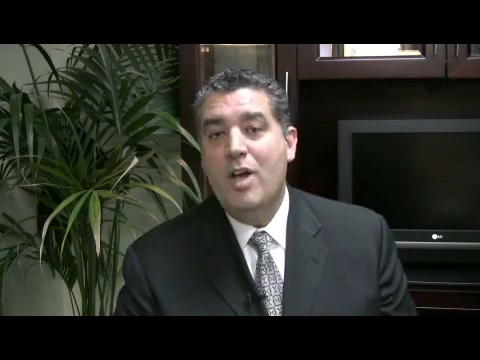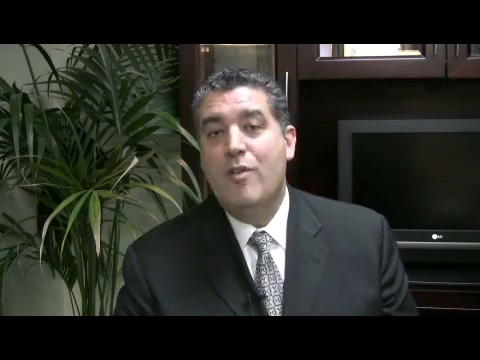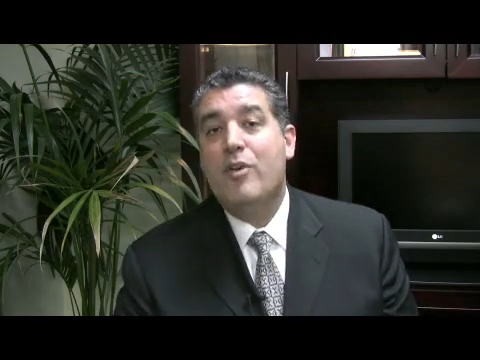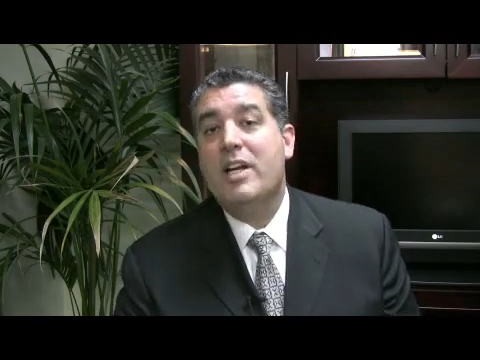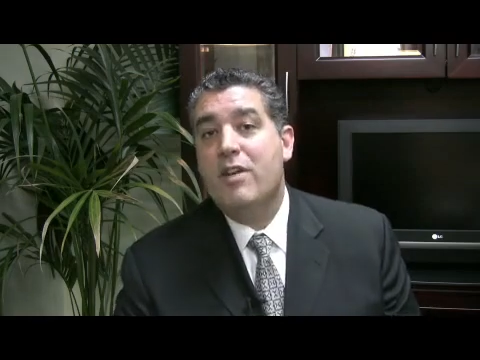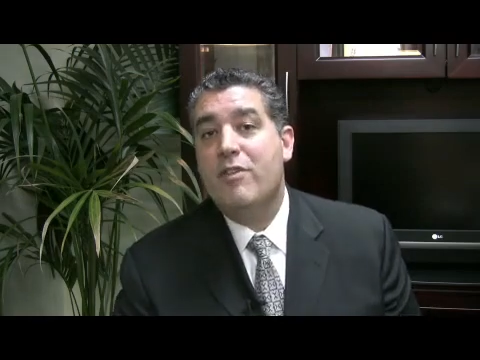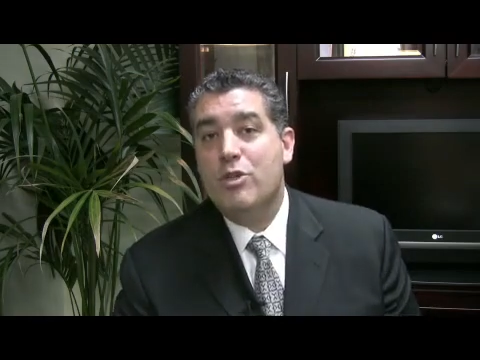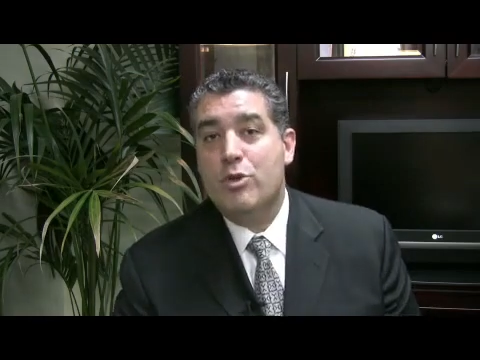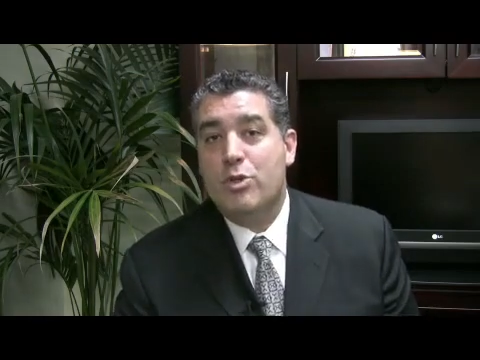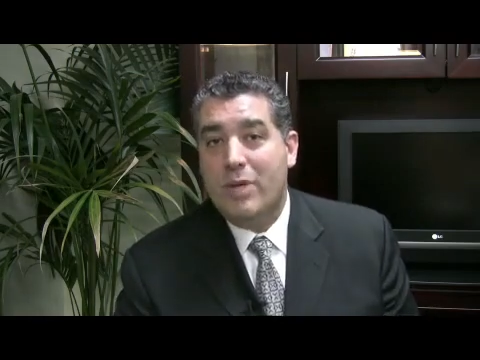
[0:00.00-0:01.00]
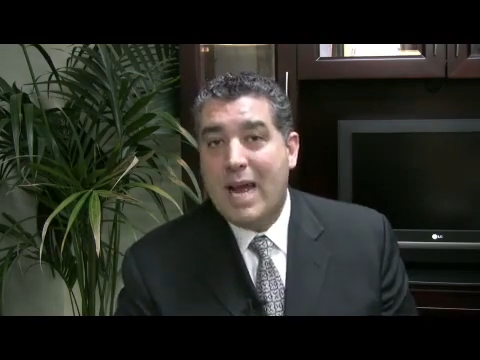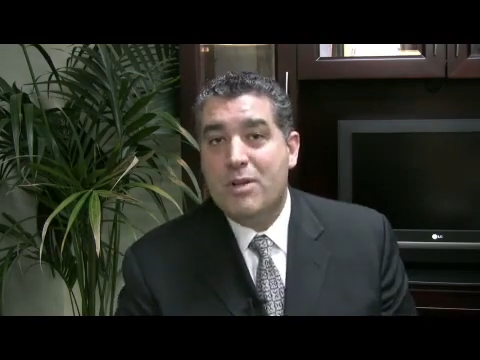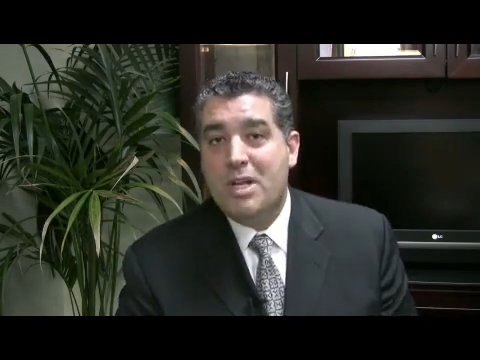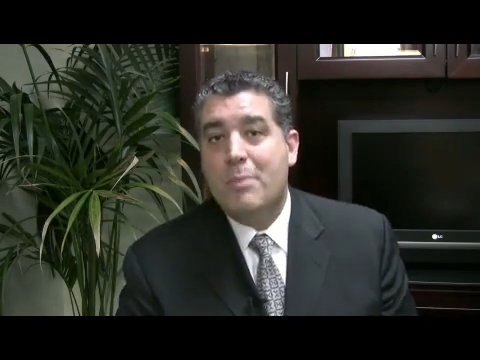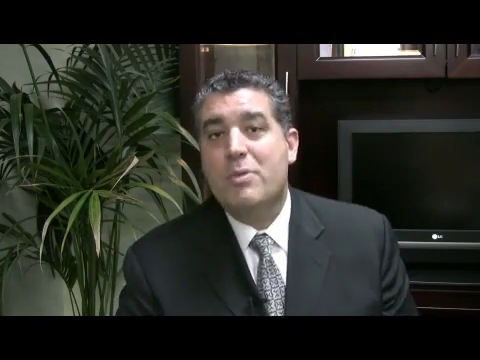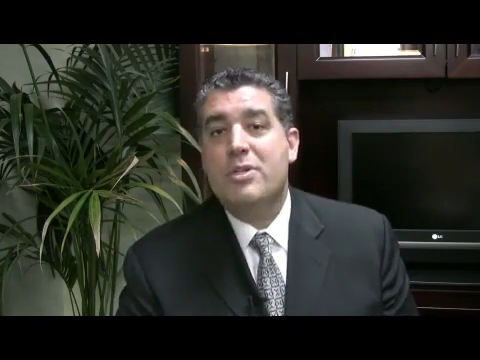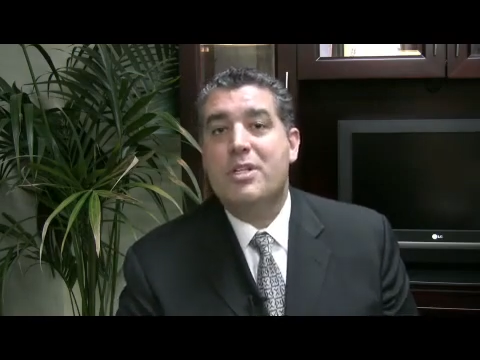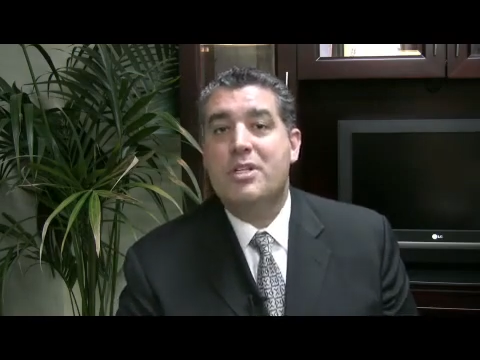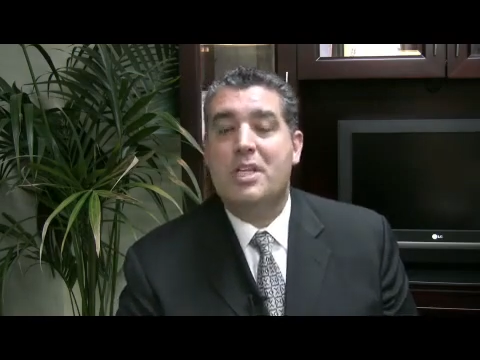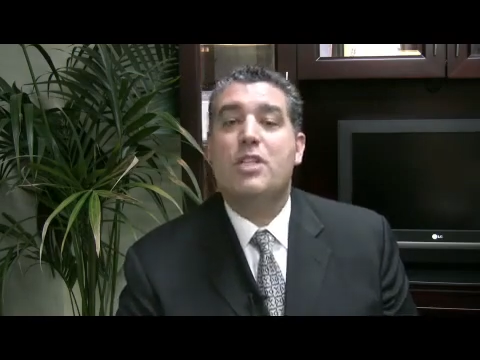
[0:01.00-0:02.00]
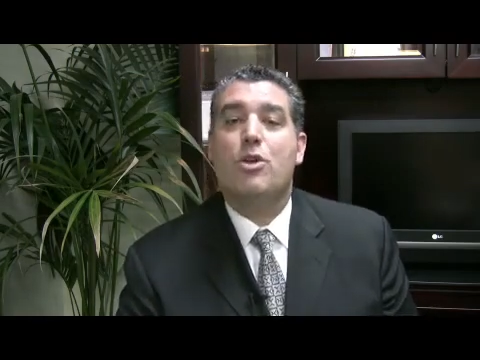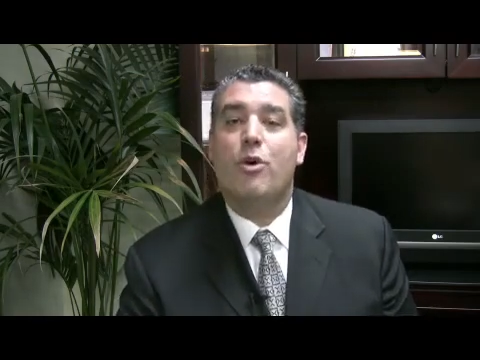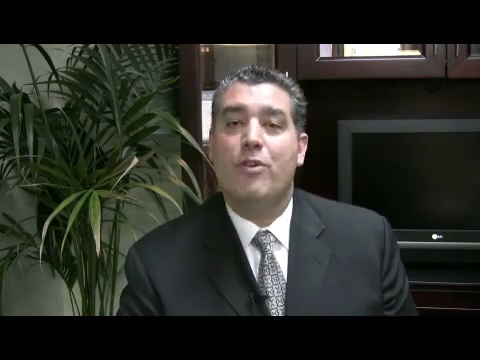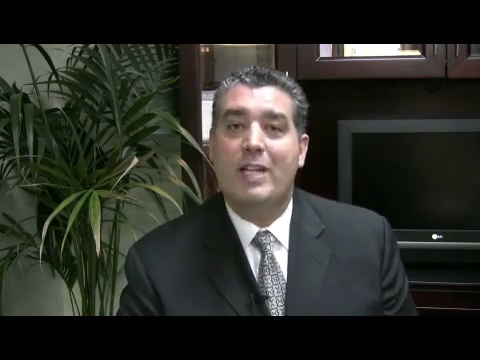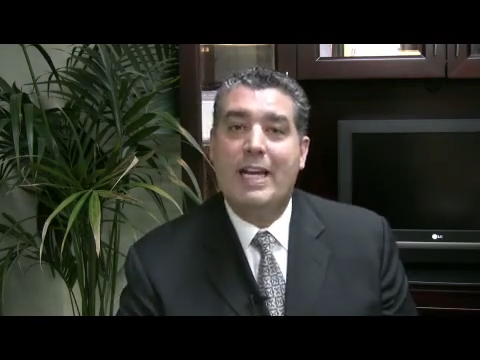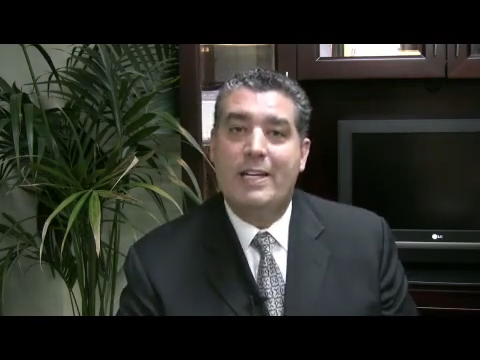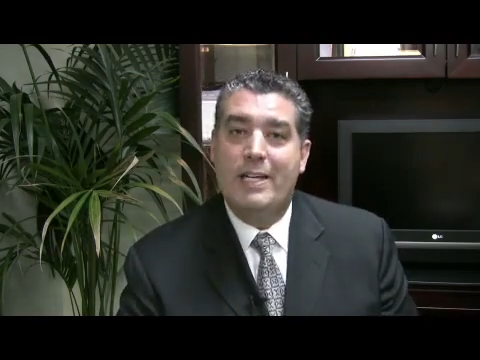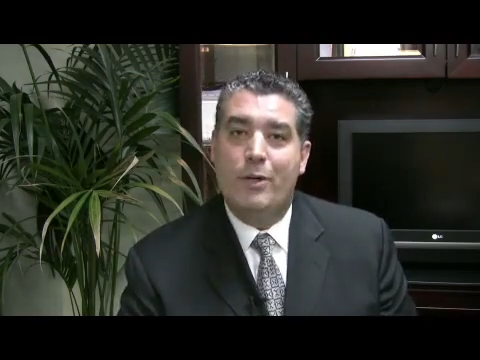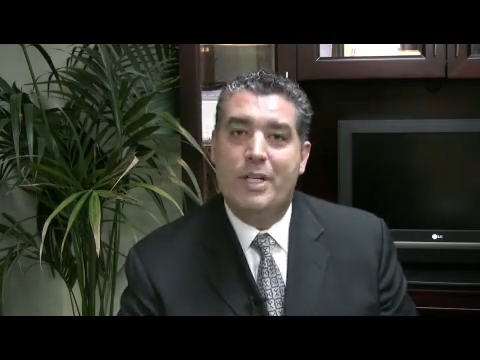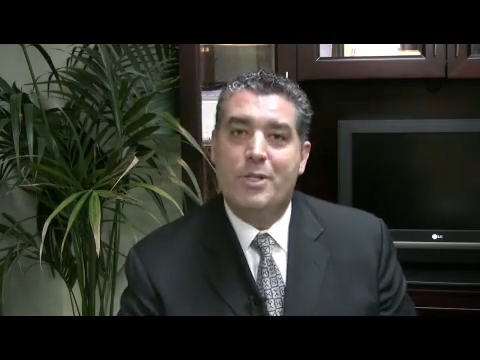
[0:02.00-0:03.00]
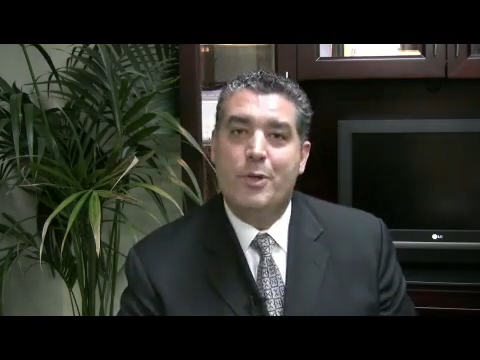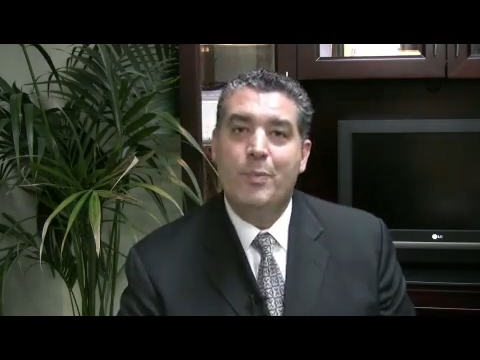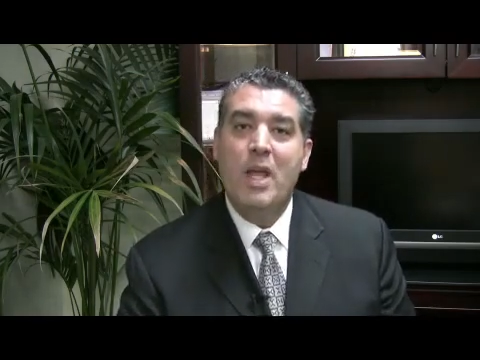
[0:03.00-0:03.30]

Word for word: for individuals with Alzheimer's disease or related illness.